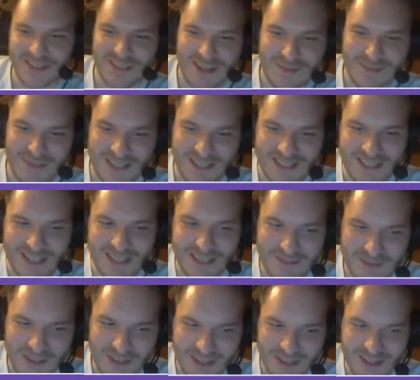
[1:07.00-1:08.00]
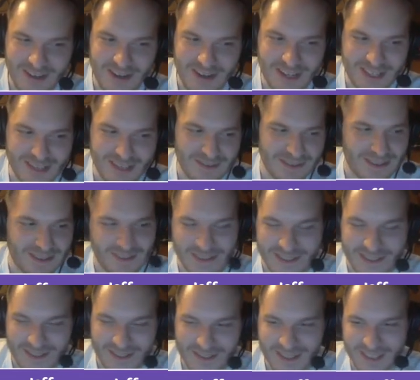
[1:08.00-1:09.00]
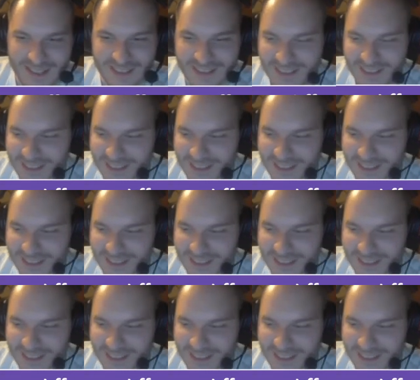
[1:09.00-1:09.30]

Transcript: on my team who had no idea what they were doing,